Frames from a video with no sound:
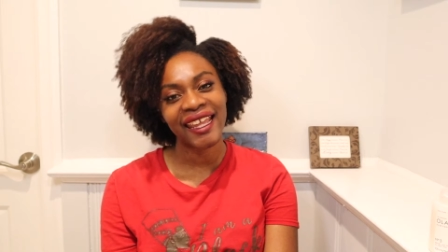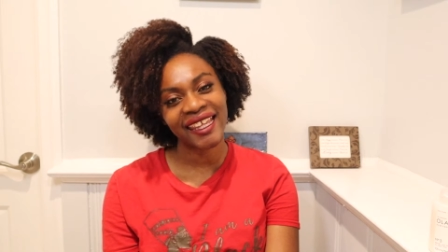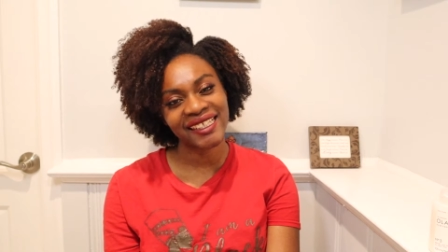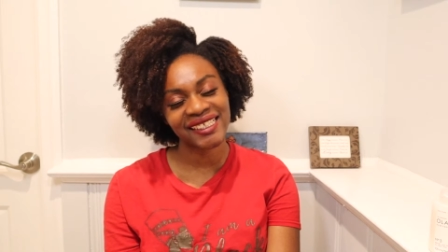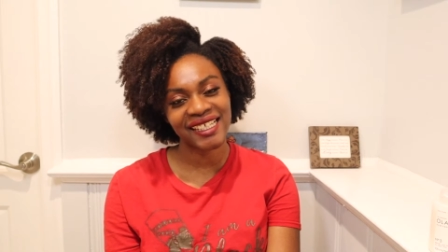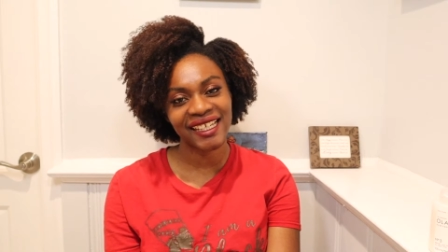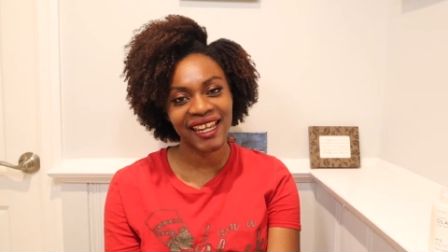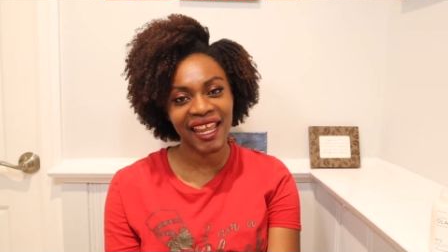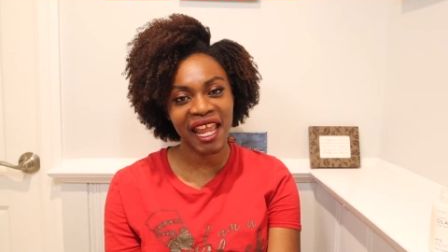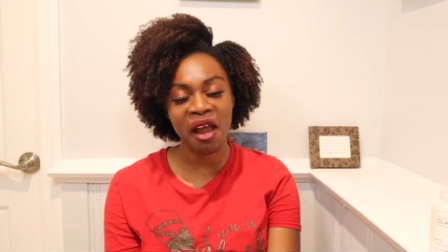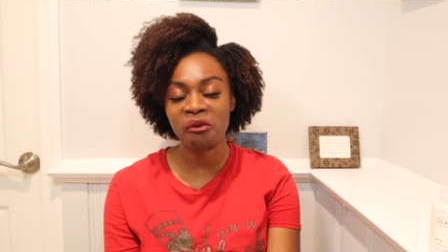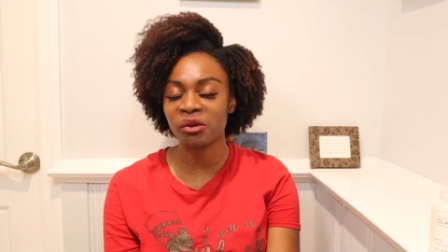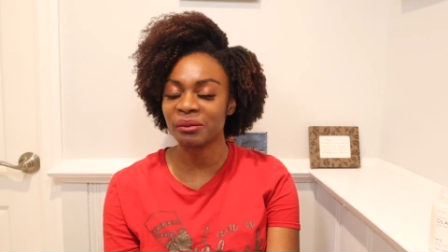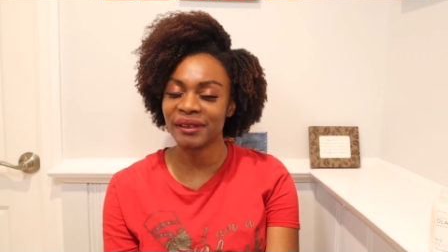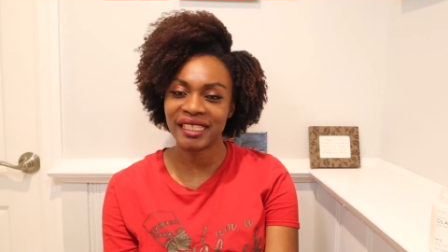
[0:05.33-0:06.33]
And today
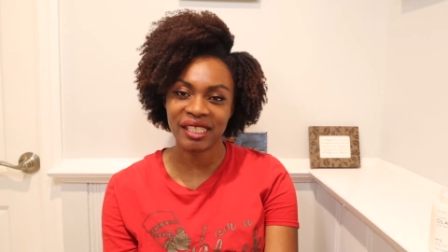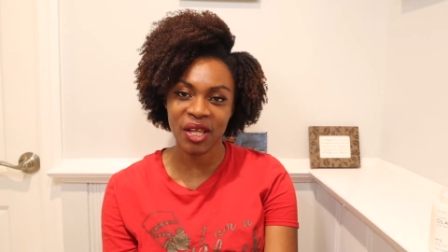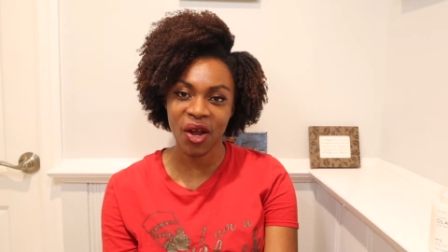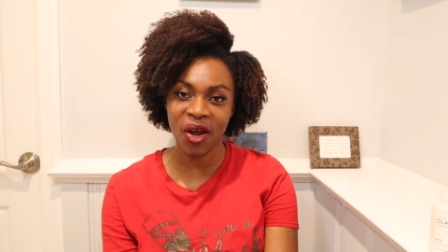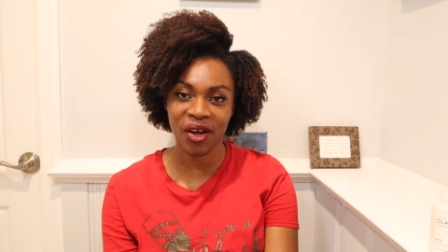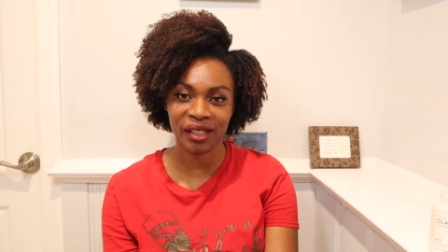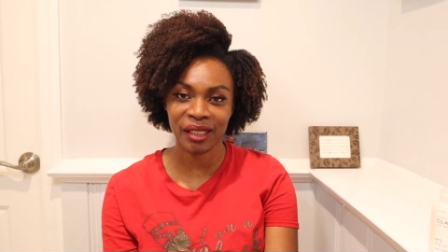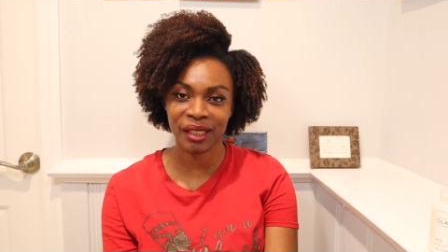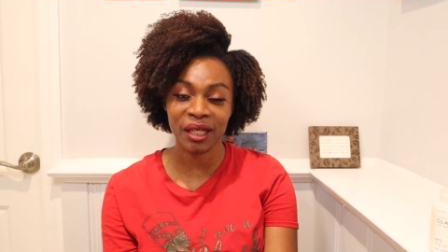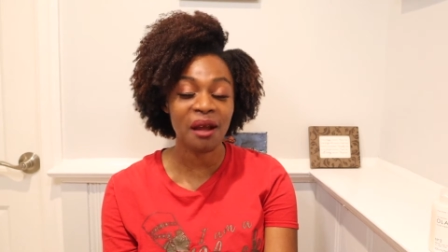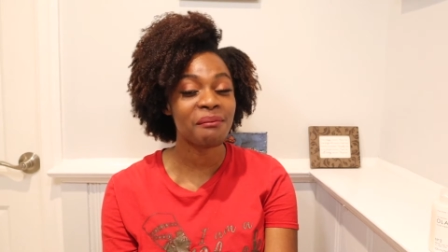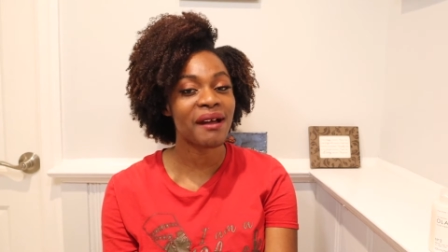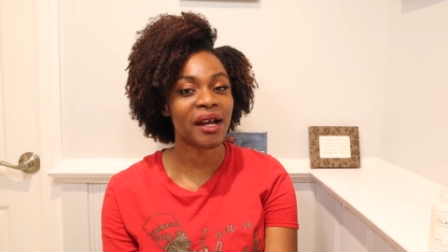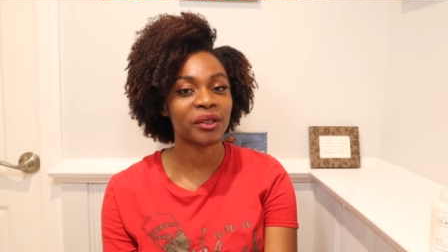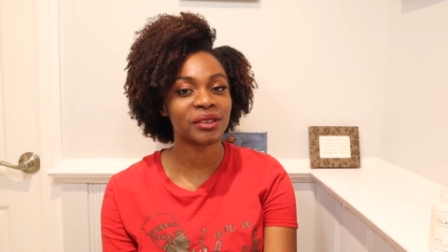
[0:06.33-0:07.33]
I will be talking
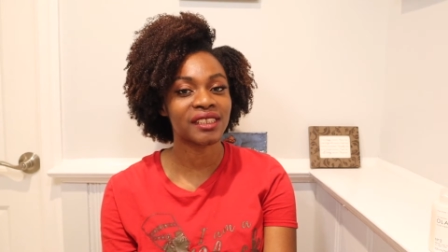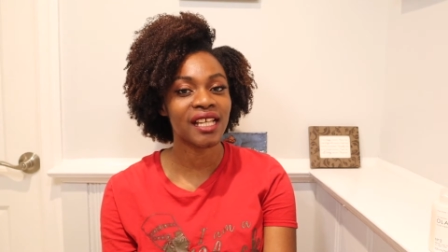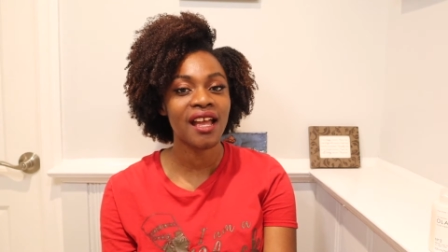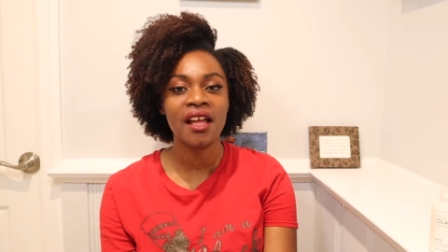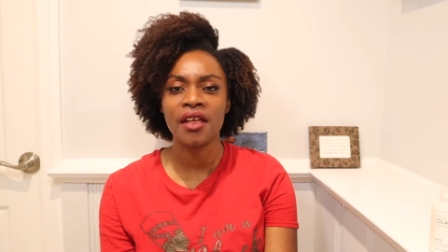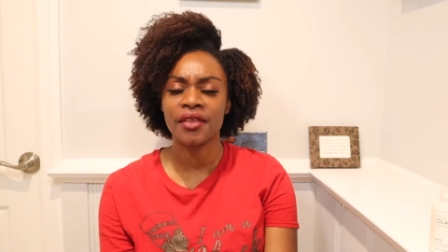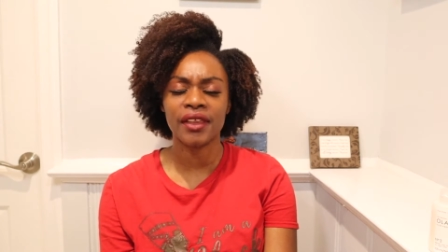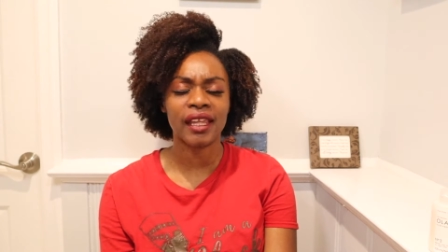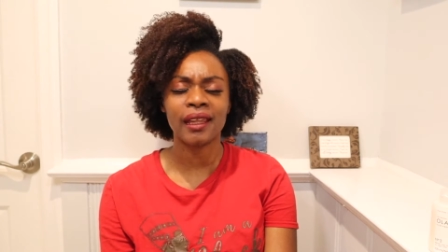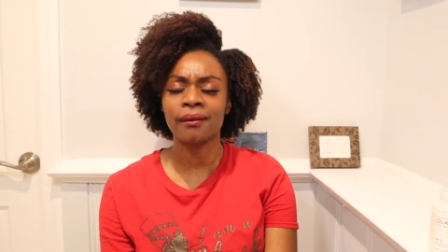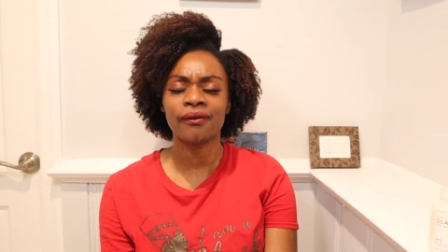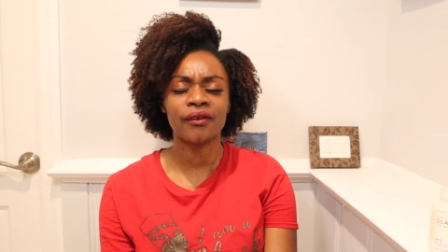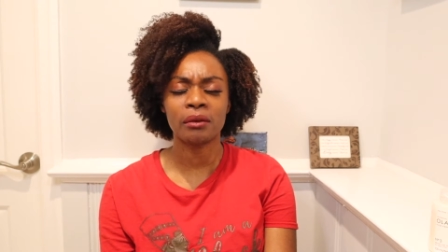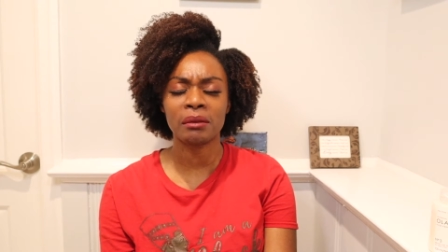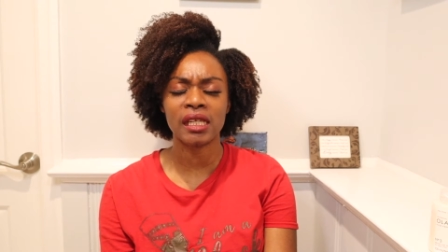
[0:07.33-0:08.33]
about the
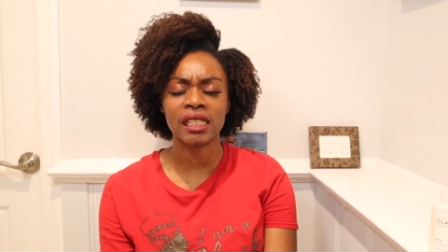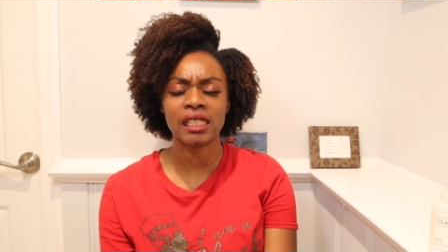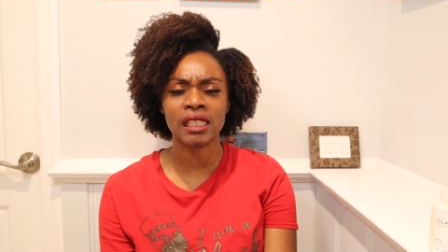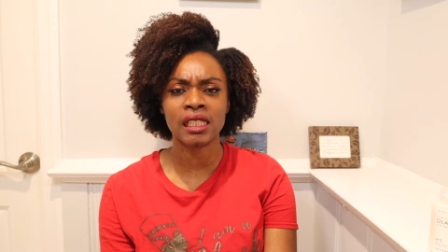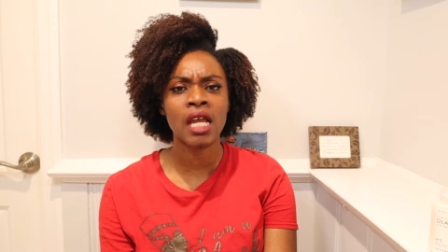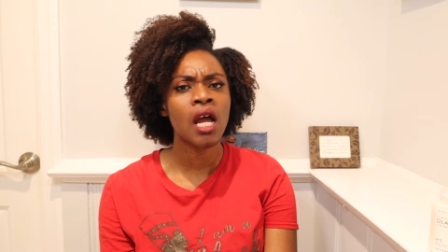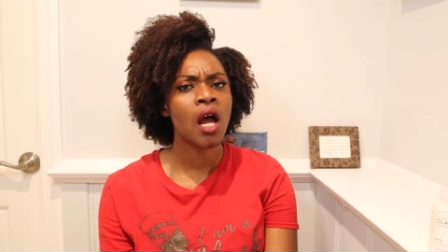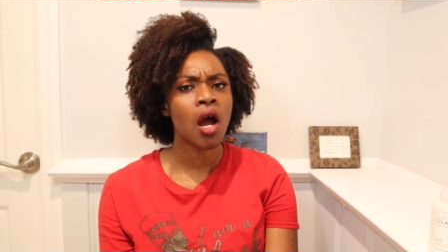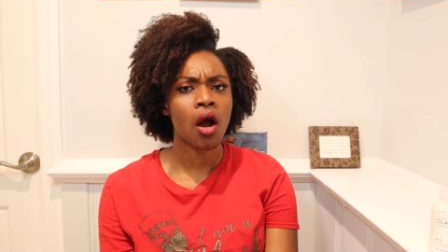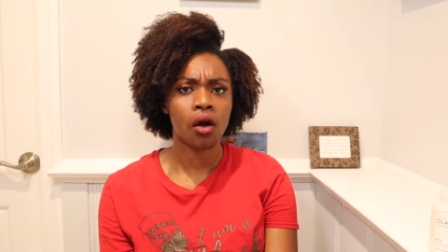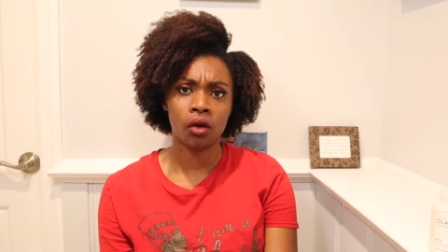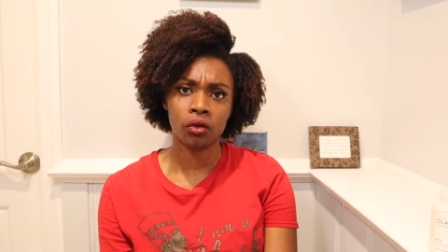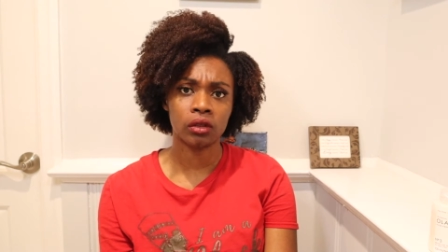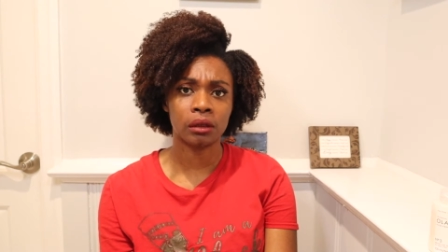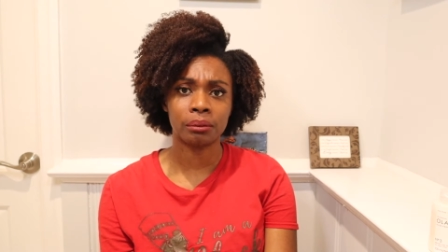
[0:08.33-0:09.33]
infamous
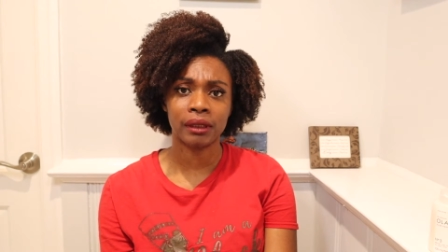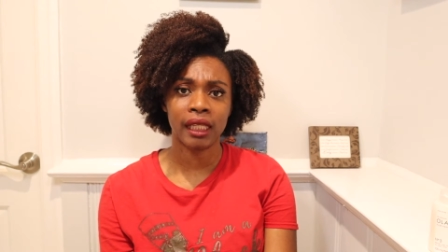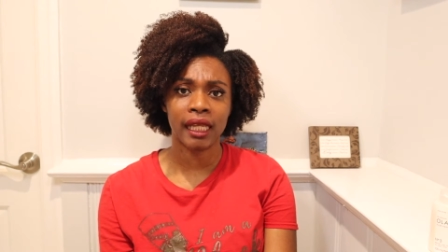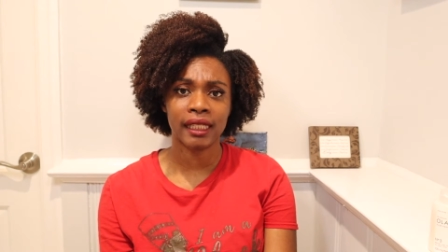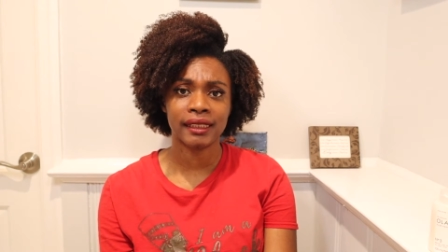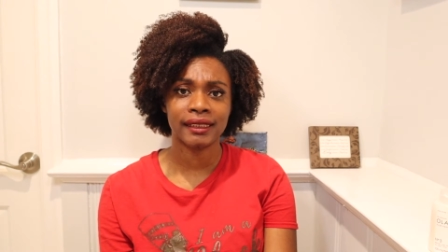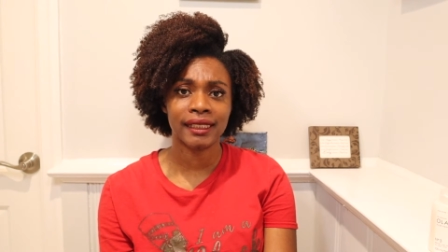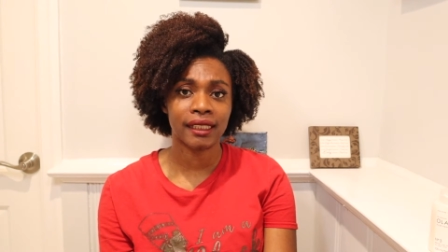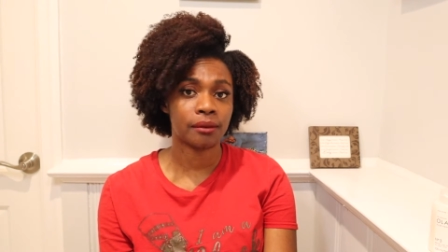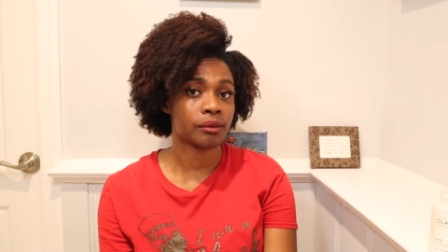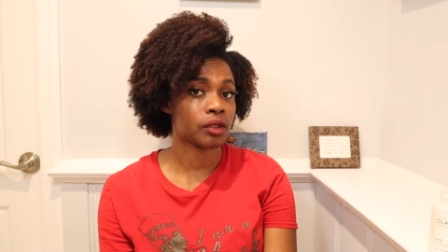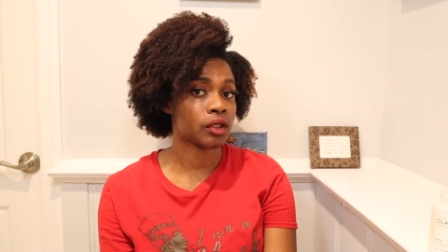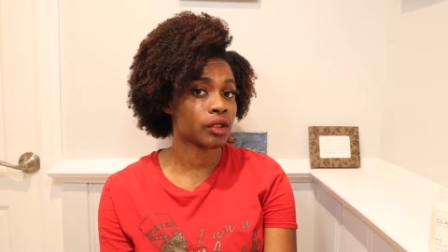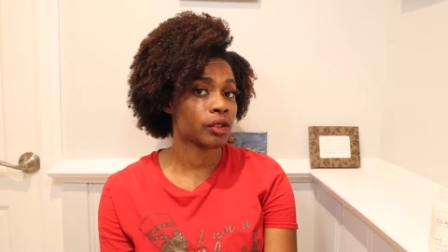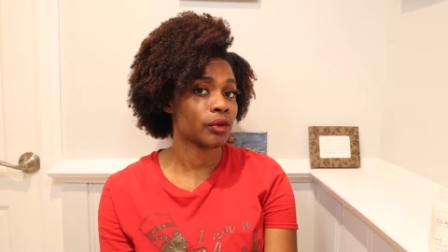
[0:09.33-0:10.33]
Olaplex that I'm
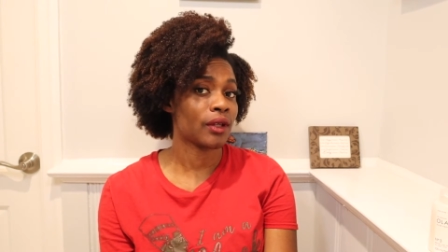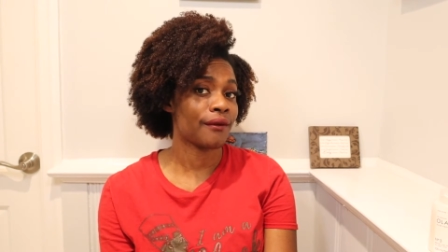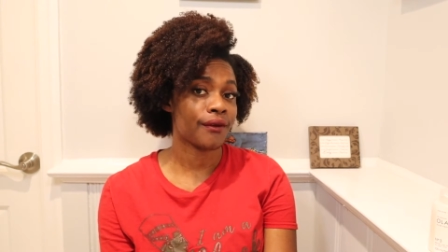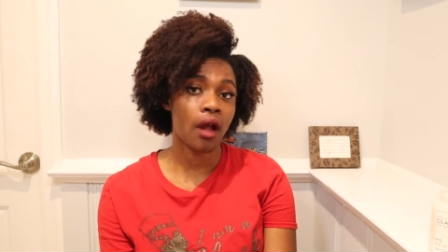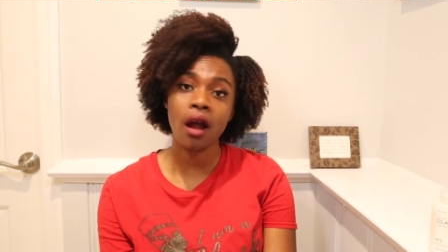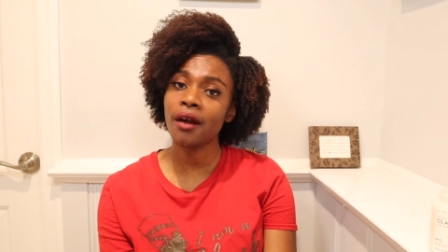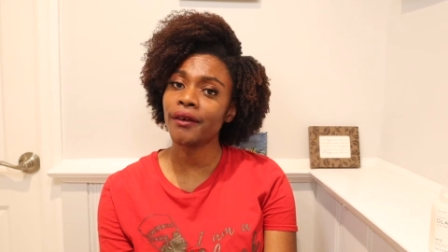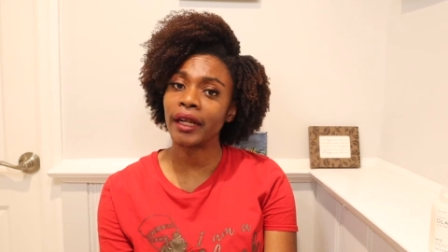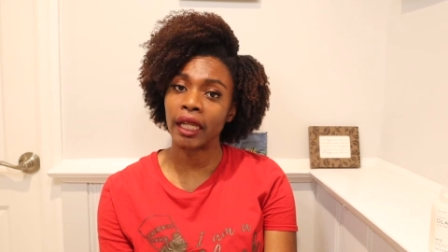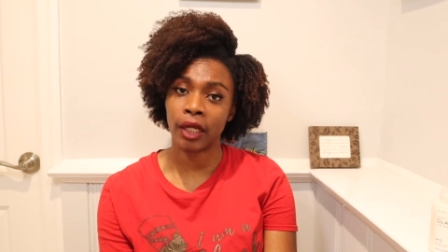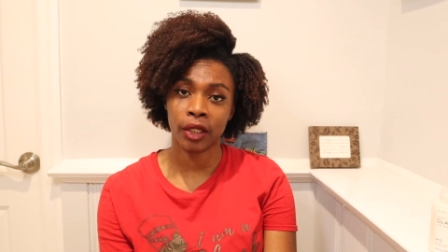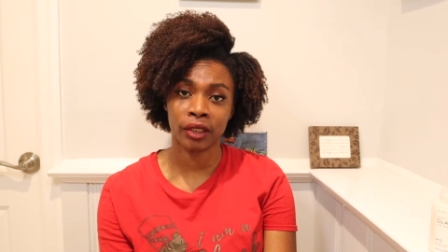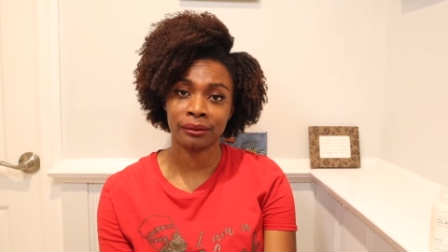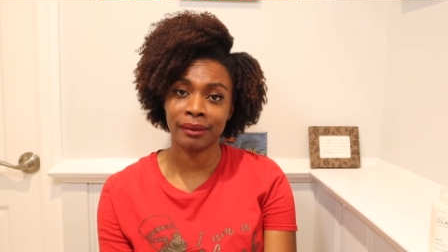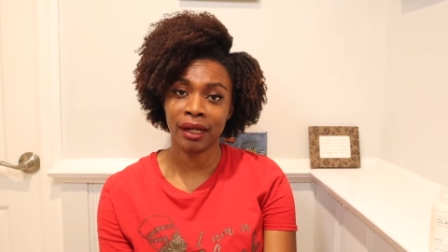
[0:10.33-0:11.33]
sure you have already
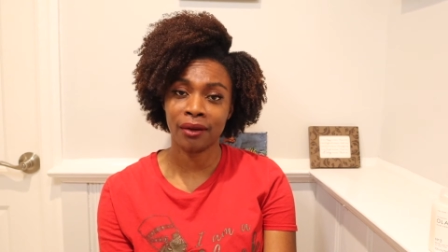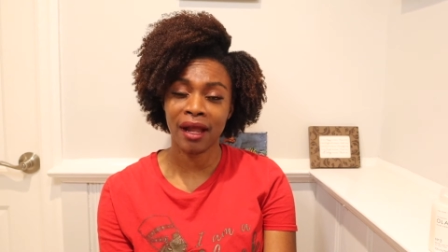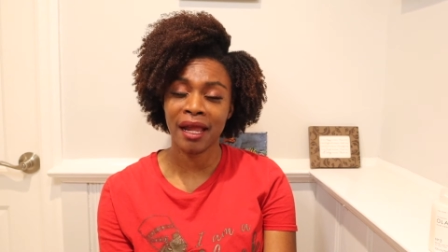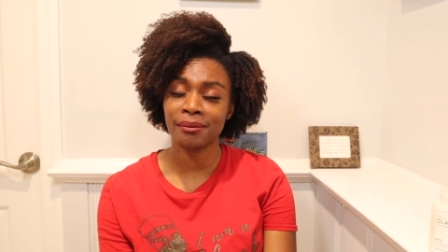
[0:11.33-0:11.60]
heard about.